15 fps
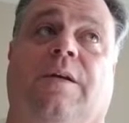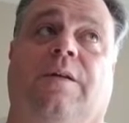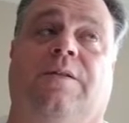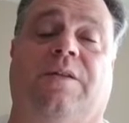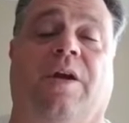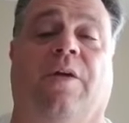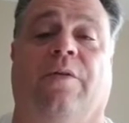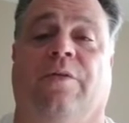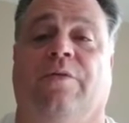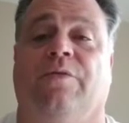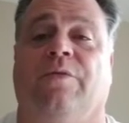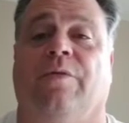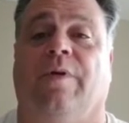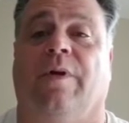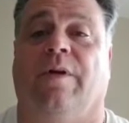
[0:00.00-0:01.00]
scare the
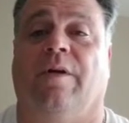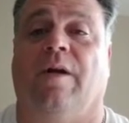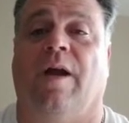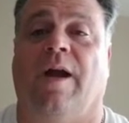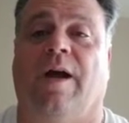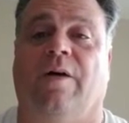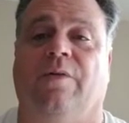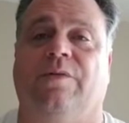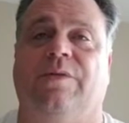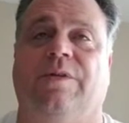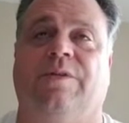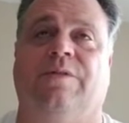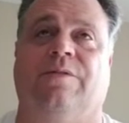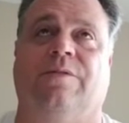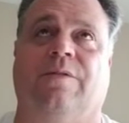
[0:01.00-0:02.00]
intruder out of your house.
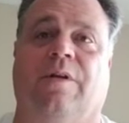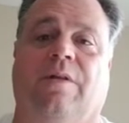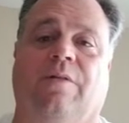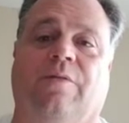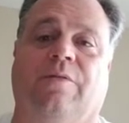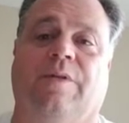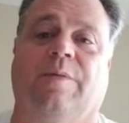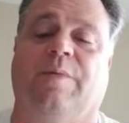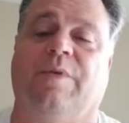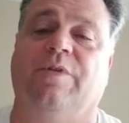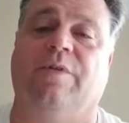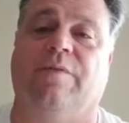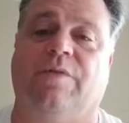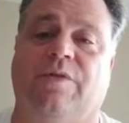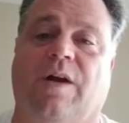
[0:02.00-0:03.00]
It's just going to alert them that you
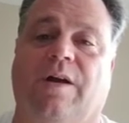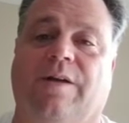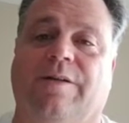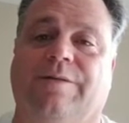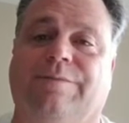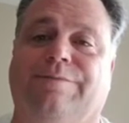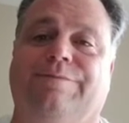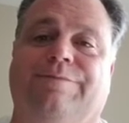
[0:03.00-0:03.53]
have a shotgun.